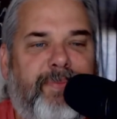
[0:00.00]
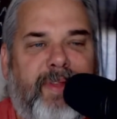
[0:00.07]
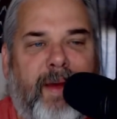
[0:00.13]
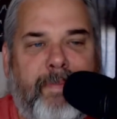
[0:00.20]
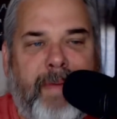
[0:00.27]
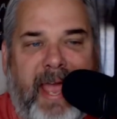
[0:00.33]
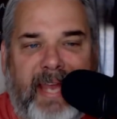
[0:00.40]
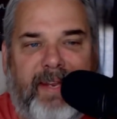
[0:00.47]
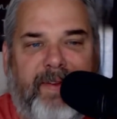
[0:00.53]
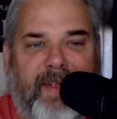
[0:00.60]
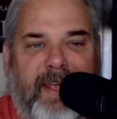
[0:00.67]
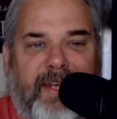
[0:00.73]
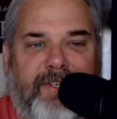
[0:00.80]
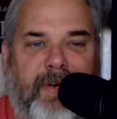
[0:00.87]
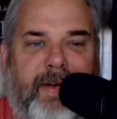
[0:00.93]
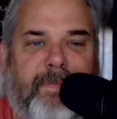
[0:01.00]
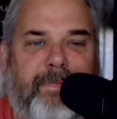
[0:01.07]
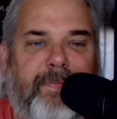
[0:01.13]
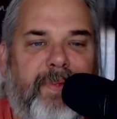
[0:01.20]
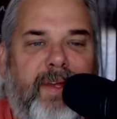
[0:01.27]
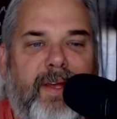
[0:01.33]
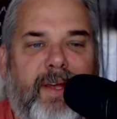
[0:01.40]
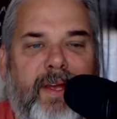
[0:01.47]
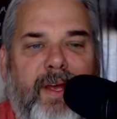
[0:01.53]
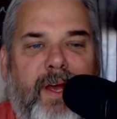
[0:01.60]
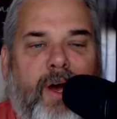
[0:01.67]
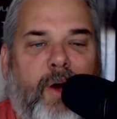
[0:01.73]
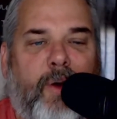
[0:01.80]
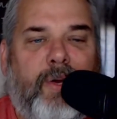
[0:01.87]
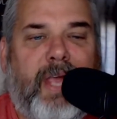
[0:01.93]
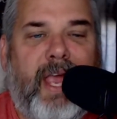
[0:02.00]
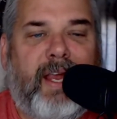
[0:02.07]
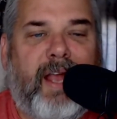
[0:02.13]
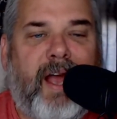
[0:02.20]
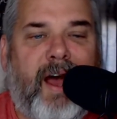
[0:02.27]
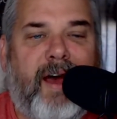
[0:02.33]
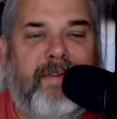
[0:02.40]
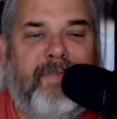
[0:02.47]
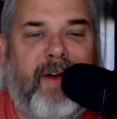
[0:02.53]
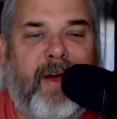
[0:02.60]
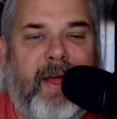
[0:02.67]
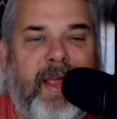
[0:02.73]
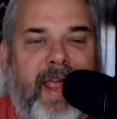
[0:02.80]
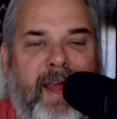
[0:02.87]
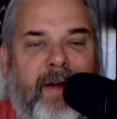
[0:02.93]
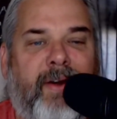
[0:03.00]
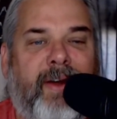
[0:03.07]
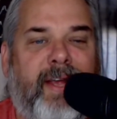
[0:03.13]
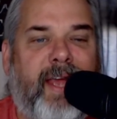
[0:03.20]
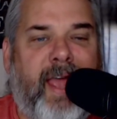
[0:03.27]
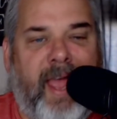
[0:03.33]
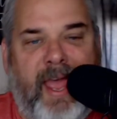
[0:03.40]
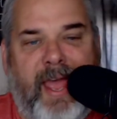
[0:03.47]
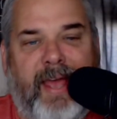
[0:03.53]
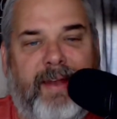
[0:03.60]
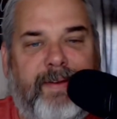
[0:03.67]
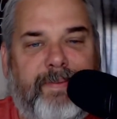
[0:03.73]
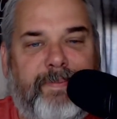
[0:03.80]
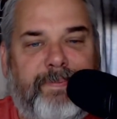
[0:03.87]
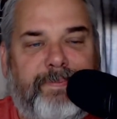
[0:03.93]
I'm back in the entry. Okay, convoy area ahead.